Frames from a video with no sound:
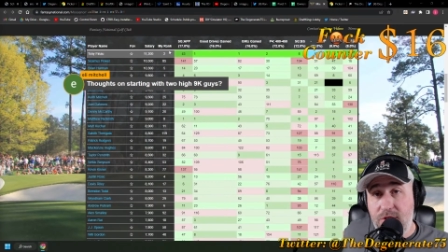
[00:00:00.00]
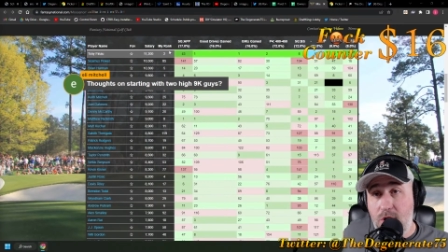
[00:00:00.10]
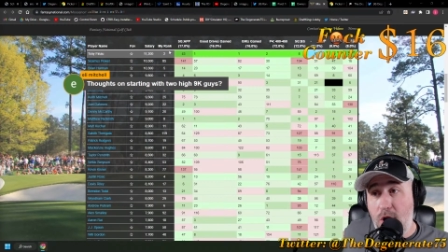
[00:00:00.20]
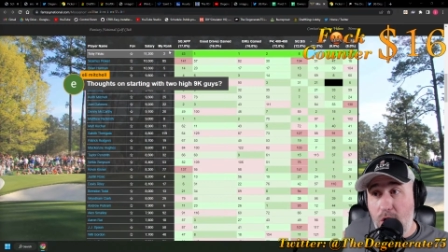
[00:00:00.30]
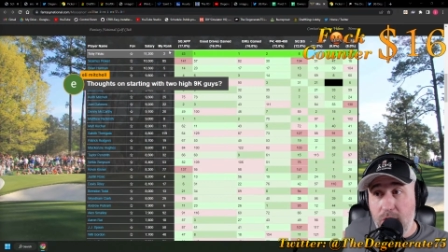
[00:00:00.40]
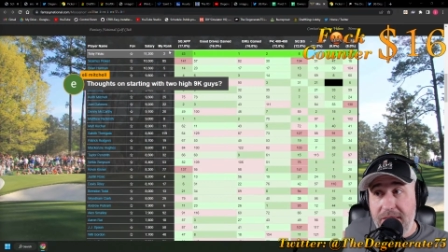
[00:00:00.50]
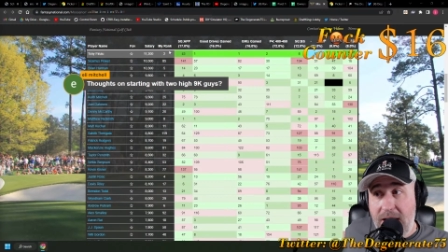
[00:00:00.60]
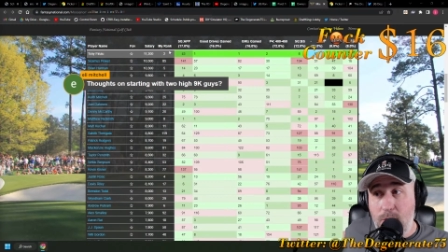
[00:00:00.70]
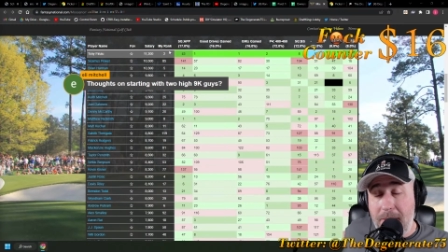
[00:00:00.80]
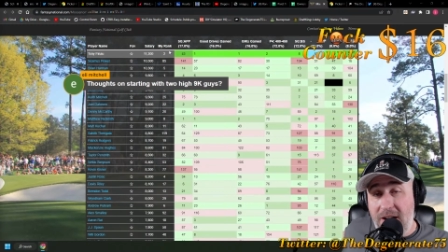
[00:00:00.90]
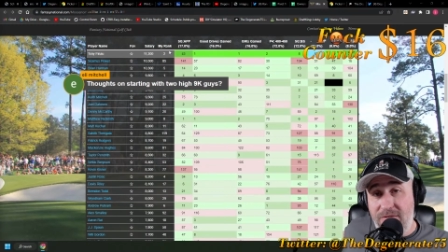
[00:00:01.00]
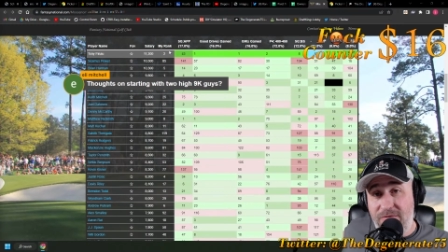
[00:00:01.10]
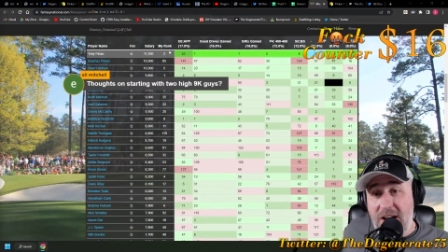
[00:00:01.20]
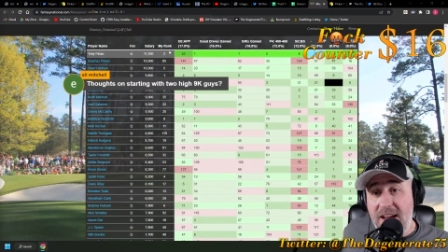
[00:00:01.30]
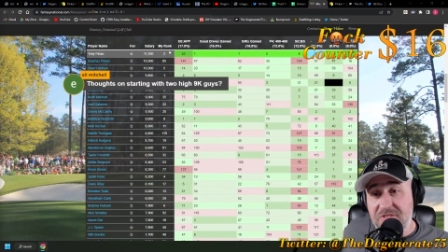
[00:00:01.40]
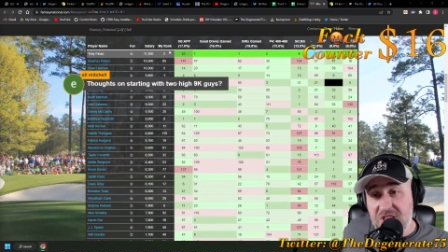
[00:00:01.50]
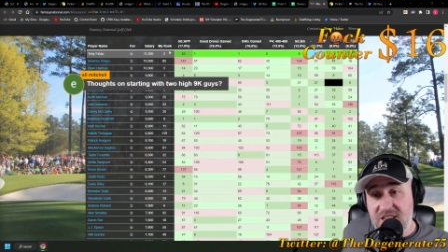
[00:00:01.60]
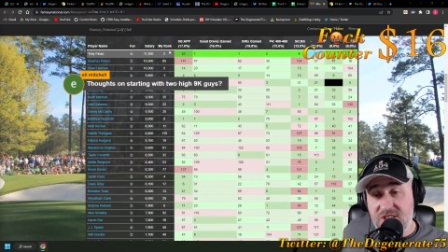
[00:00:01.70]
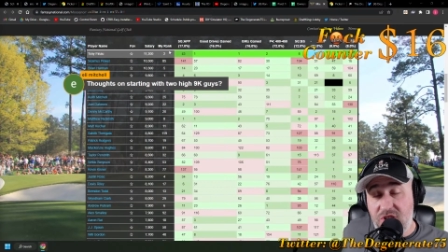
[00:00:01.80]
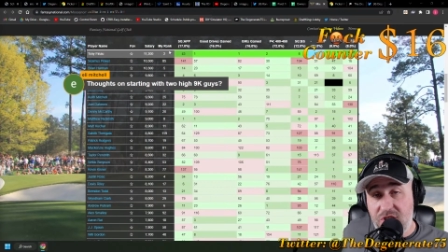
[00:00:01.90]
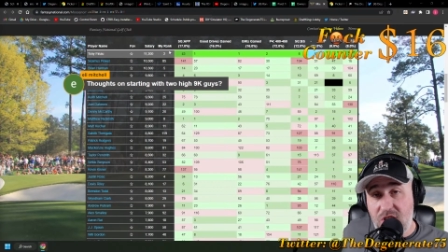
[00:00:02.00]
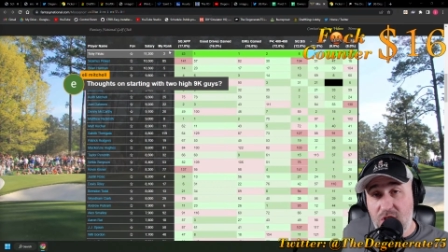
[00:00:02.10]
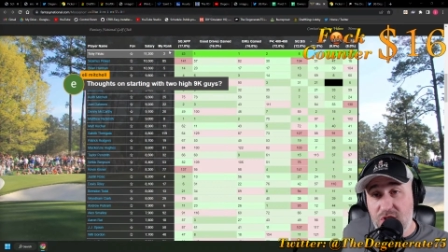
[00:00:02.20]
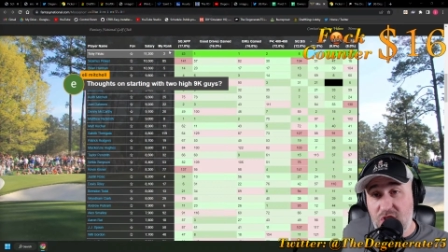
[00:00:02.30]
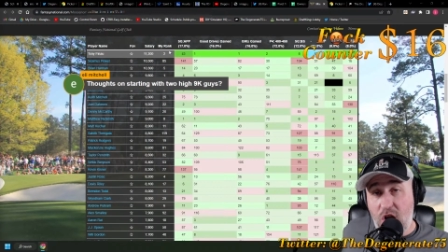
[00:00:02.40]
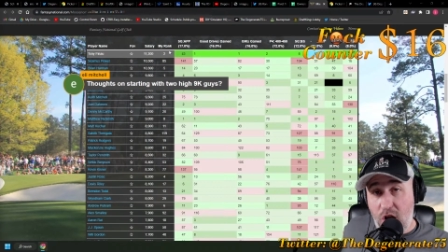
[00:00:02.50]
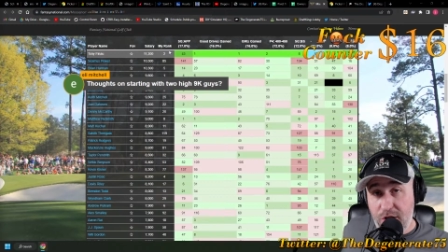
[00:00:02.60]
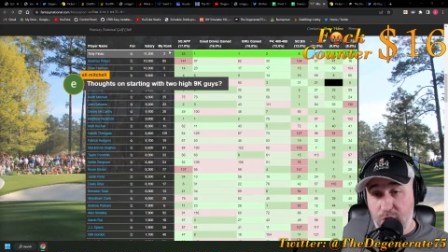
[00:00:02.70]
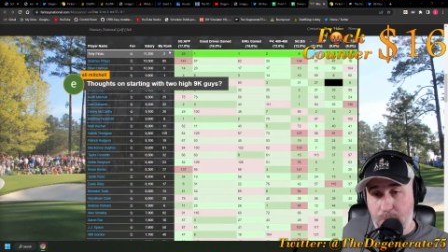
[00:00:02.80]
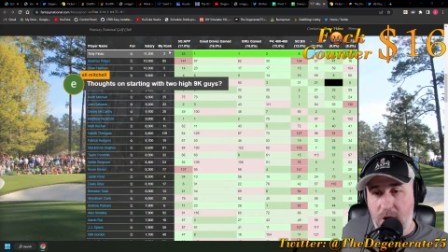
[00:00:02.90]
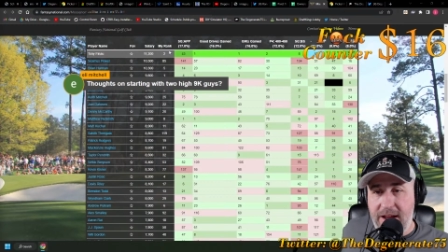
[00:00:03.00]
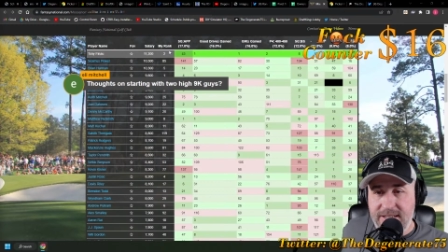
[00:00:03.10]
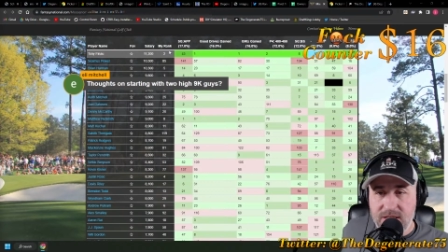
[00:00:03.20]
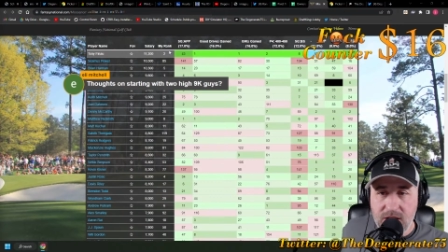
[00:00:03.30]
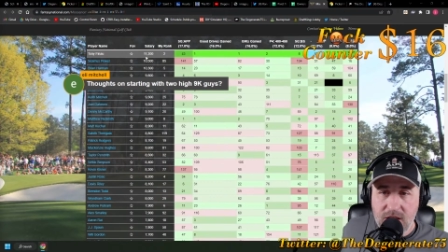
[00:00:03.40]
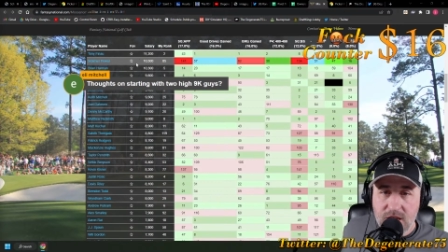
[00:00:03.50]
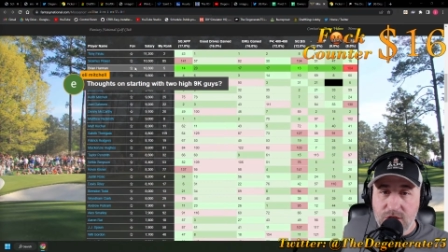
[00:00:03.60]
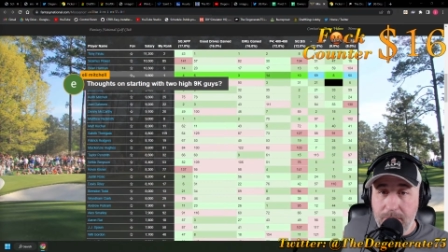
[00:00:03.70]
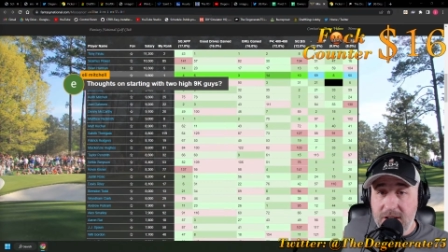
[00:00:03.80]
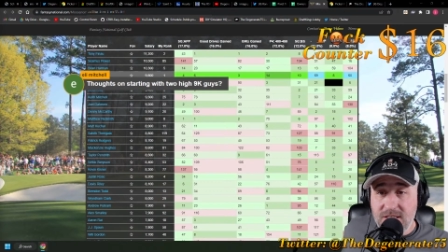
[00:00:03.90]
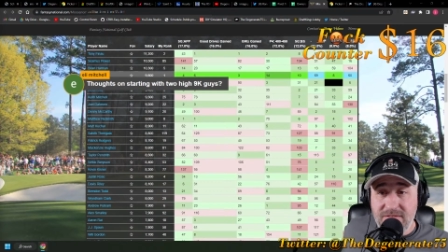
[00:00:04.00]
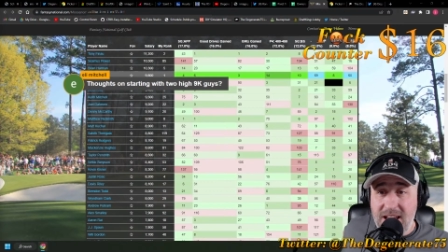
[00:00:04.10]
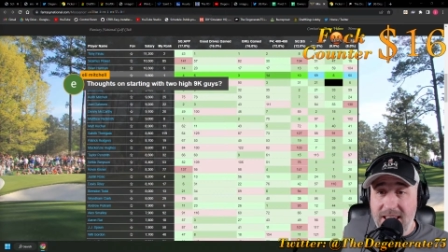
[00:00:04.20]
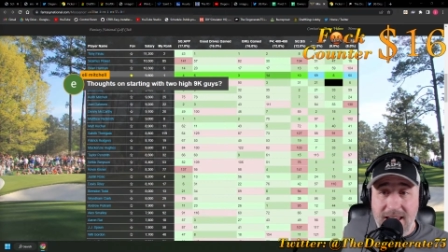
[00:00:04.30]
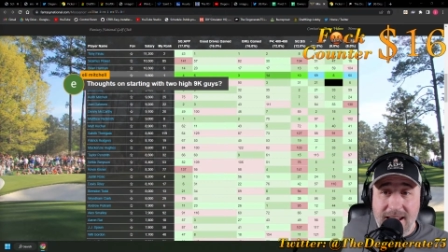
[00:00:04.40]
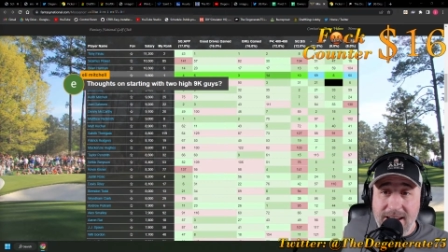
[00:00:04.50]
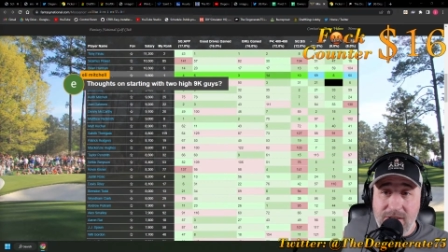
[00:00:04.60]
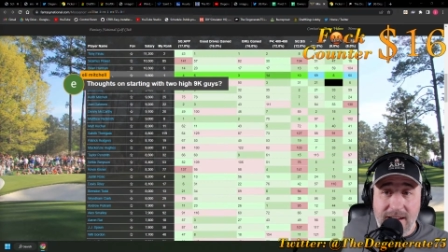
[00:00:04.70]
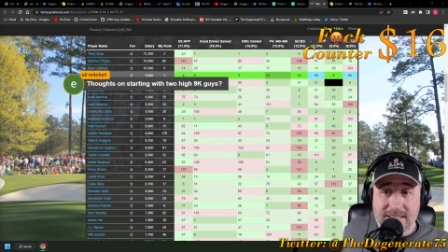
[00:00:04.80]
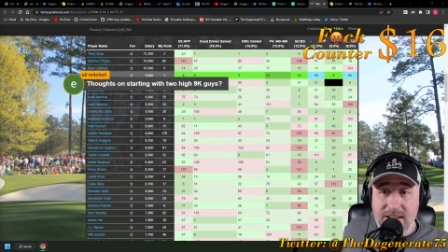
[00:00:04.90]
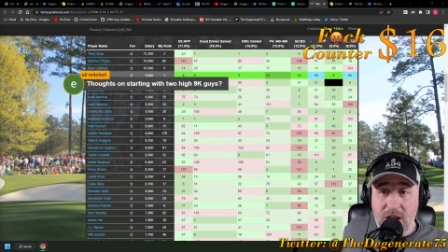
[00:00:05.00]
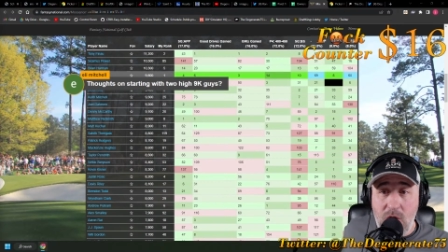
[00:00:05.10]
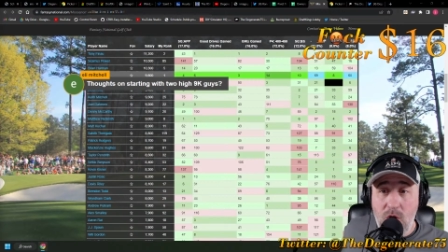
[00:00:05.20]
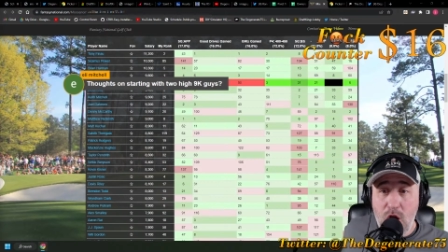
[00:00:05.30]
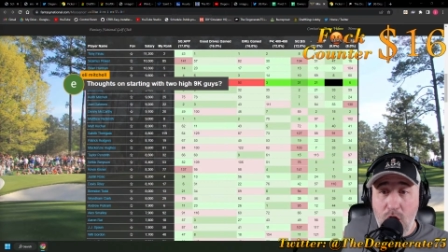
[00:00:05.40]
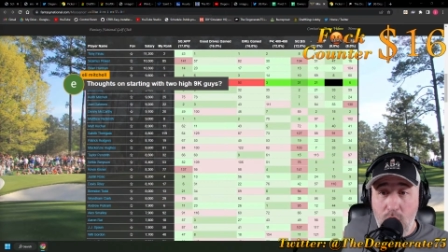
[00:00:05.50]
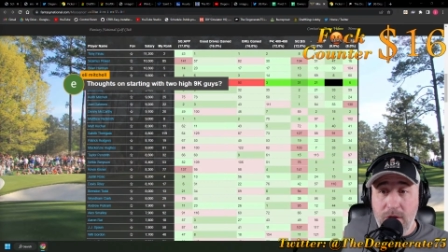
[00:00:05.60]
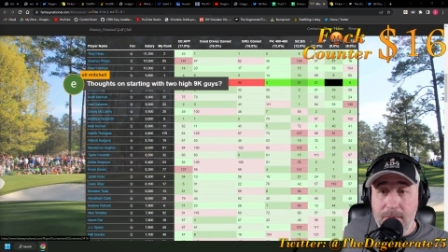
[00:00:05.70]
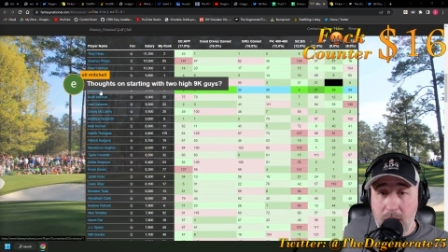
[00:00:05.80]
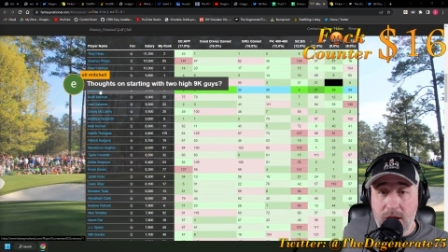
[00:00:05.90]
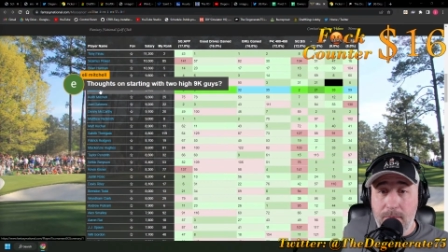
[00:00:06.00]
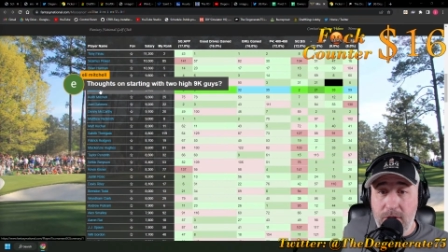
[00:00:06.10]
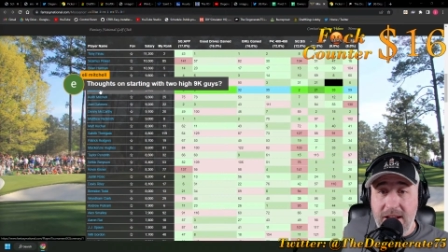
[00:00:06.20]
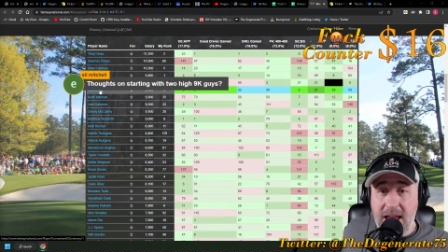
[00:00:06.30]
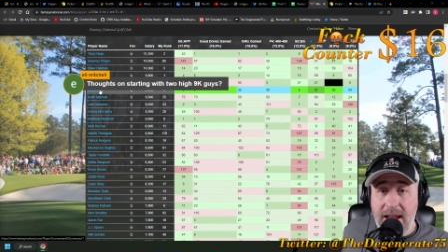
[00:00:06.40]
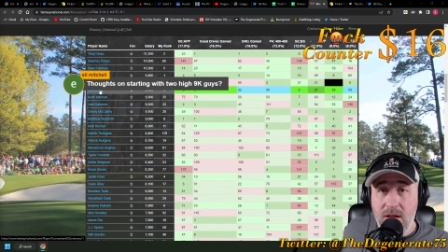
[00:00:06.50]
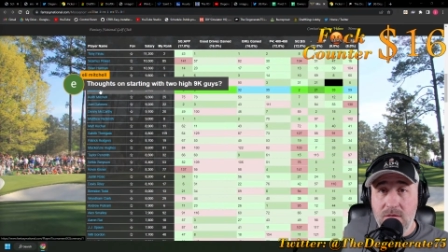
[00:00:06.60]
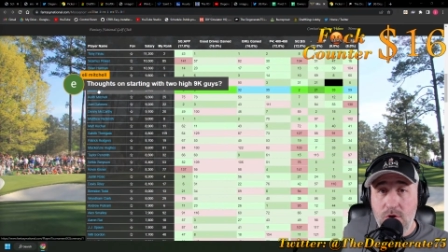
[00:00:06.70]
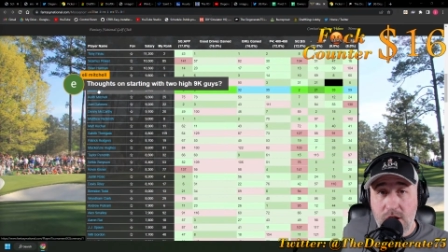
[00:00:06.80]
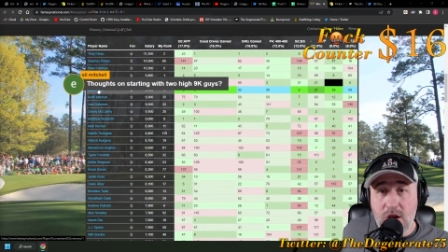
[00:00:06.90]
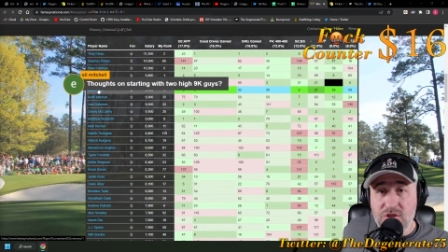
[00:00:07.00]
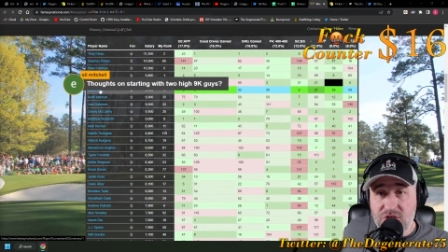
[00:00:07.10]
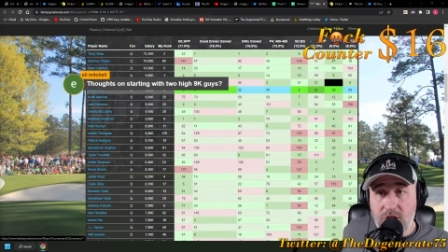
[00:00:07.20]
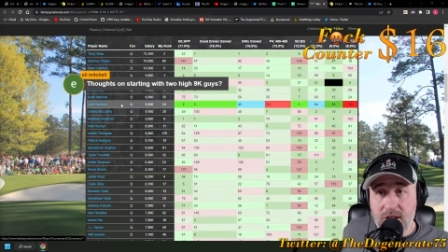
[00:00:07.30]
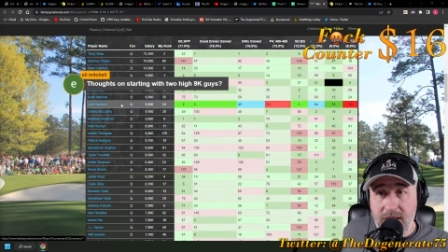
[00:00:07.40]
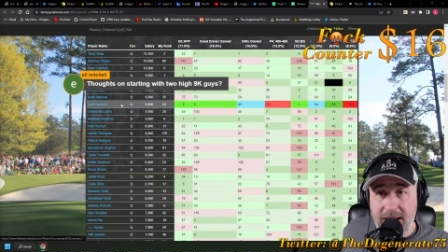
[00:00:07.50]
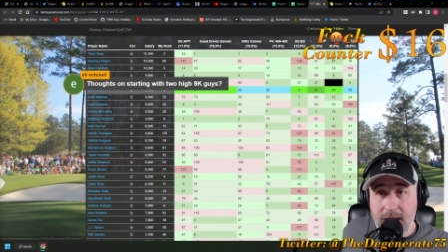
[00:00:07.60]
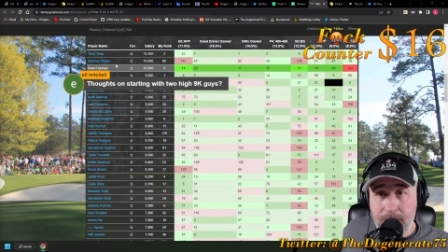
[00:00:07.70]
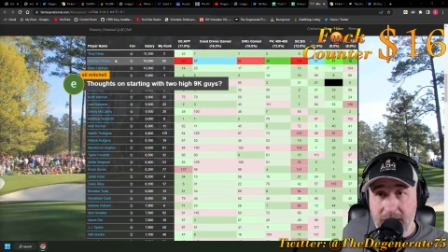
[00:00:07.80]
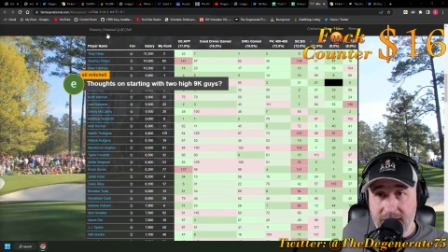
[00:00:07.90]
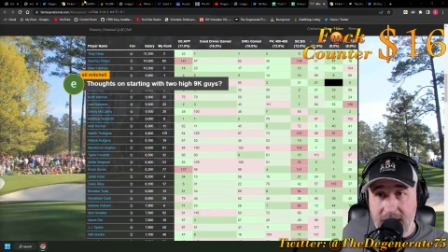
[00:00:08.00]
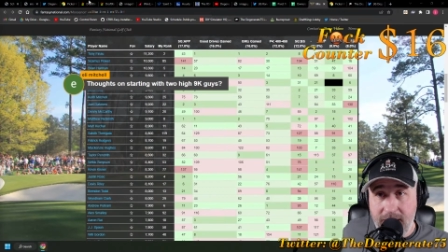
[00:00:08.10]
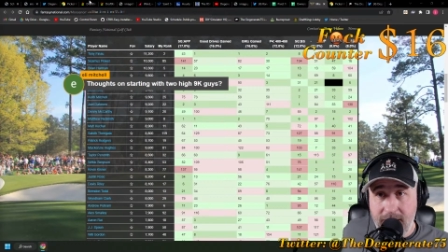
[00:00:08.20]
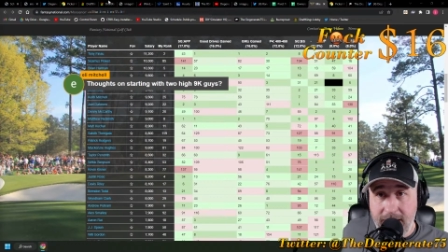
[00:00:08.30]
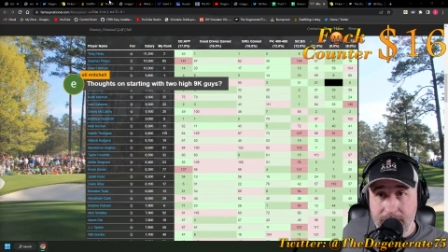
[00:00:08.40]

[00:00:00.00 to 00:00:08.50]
They're all now about $500 to $600 underpriced. So because of that, it ain't crazy to go Hoagie Montgomery Day. You could go start a lineup like that, right?